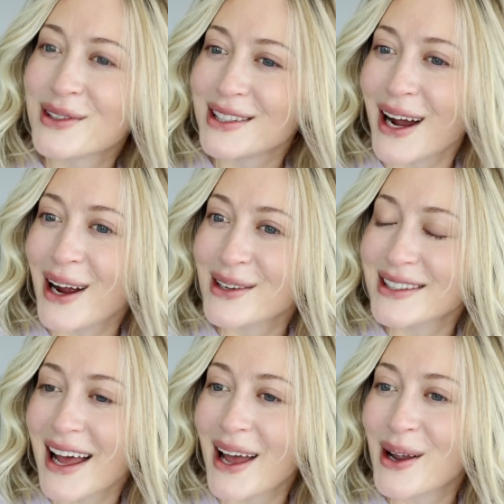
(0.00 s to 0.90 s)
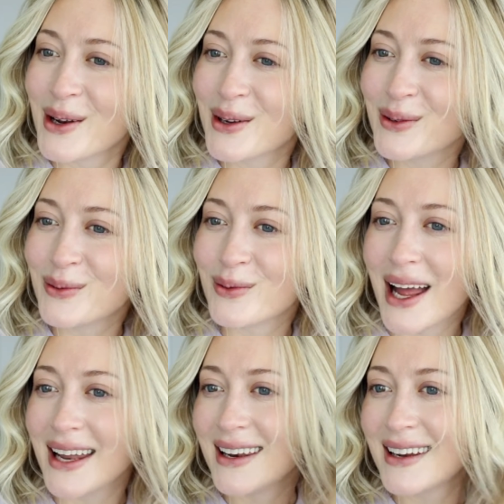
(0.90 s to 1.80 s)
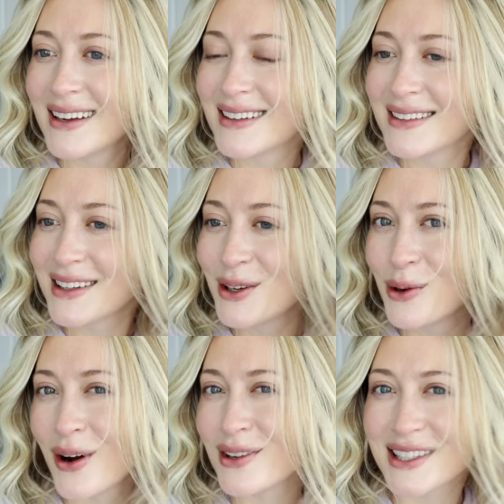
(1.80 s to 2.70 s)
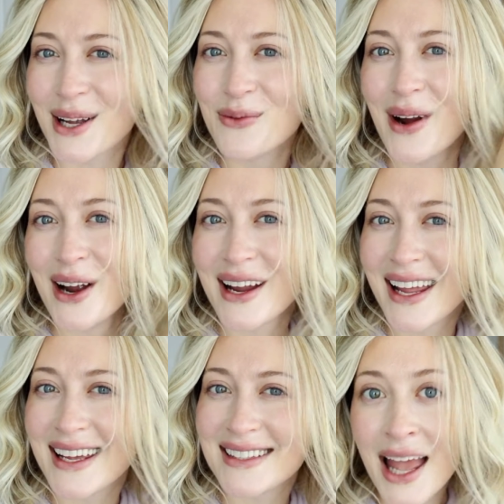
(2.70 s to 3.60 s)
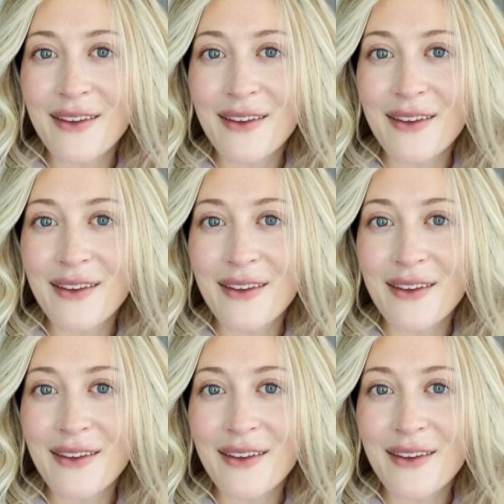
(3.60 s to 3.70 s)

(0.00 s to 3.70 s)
styles that when you go outside wearing it,